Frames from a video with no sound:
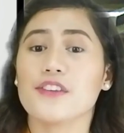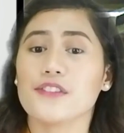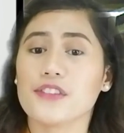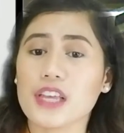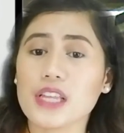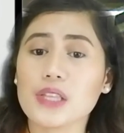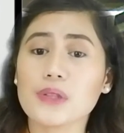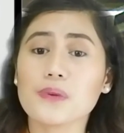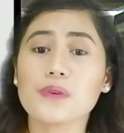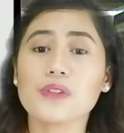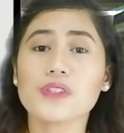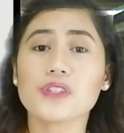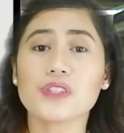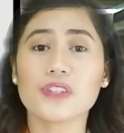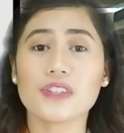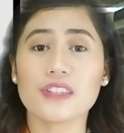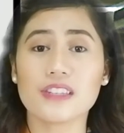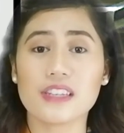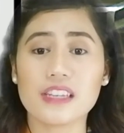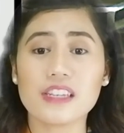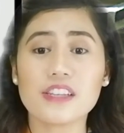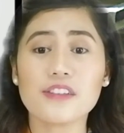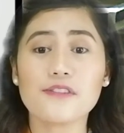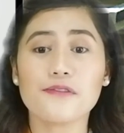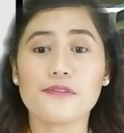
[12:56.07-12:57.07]
that would
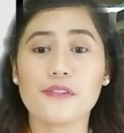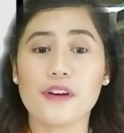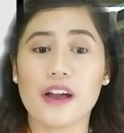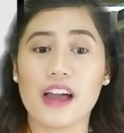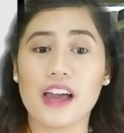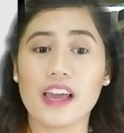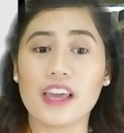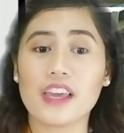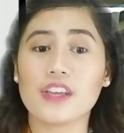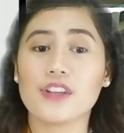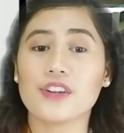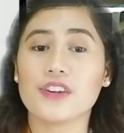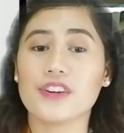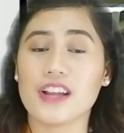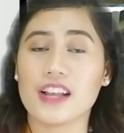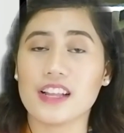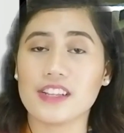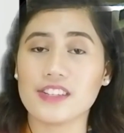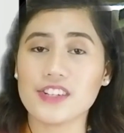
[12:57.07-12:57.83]
solidify your